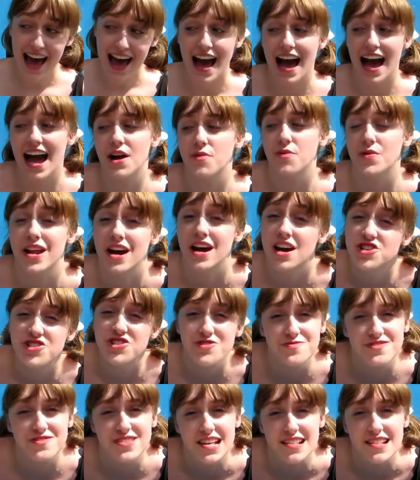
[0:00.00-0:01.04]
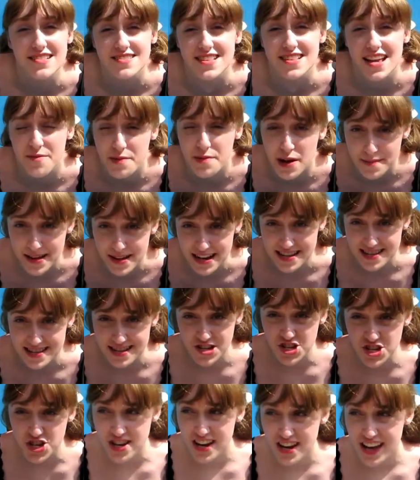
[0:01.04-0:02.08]
I would 100% stand by my
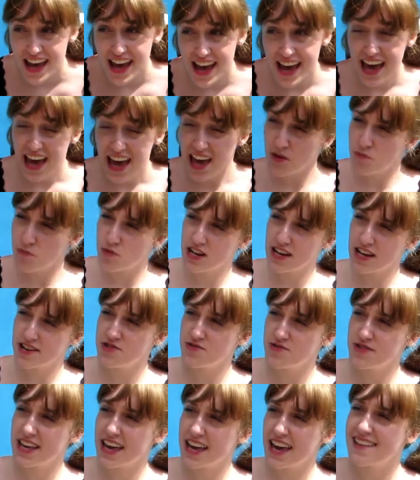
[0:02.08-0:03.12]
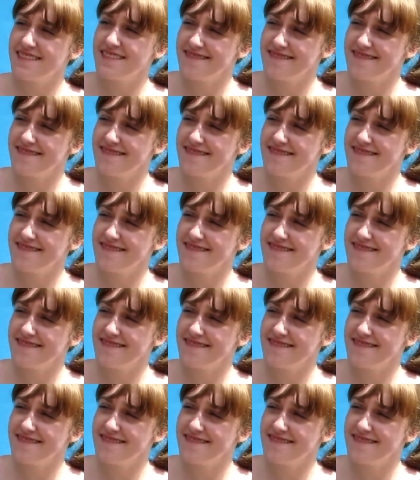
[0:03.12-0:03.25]
decision, and would I do it again?